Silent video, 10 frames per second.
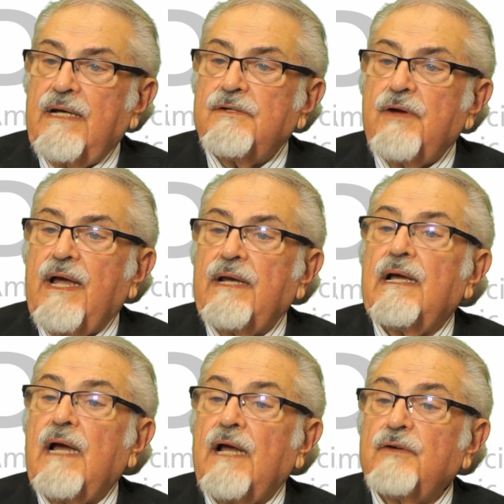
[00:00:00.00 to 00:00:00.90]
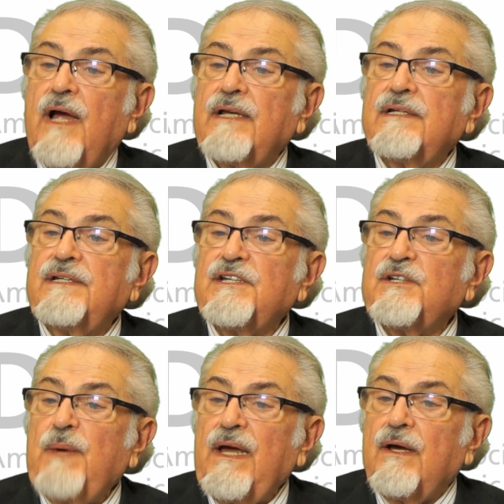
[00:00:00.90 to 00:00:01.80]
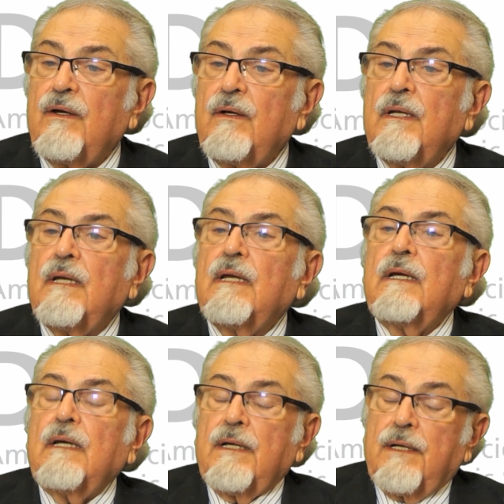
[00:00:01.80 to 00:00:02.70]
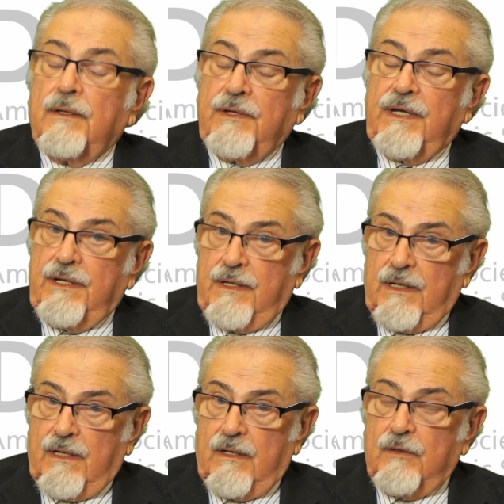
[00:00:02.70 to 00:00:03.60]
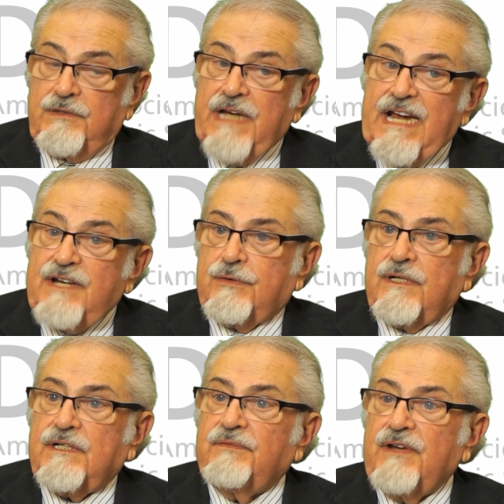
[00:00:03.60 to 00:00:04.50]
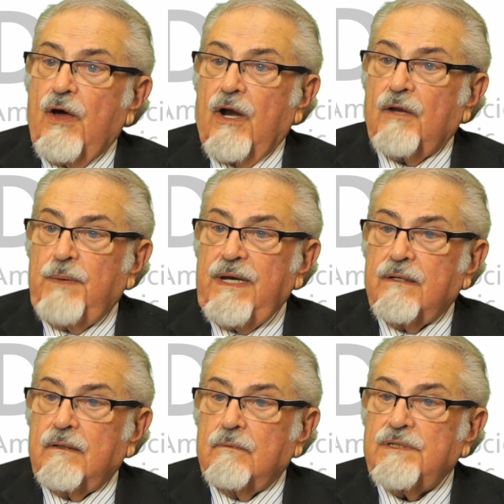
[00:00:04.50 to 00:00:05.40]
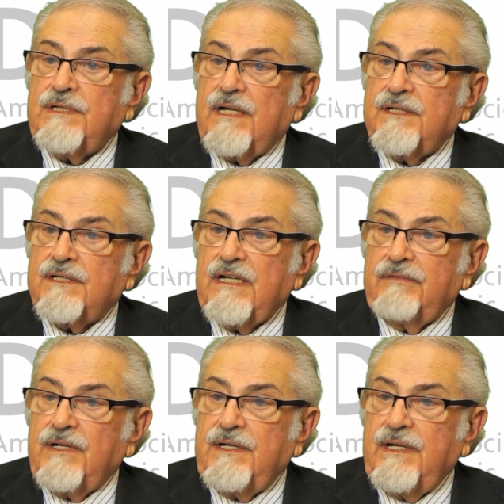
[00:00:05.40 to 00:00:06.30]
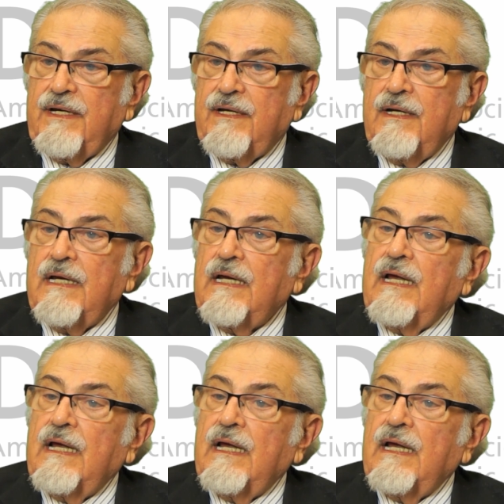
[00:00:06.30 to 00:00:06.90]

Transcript: I tried to dispel the dangerous phenolic peel, which I successfully did.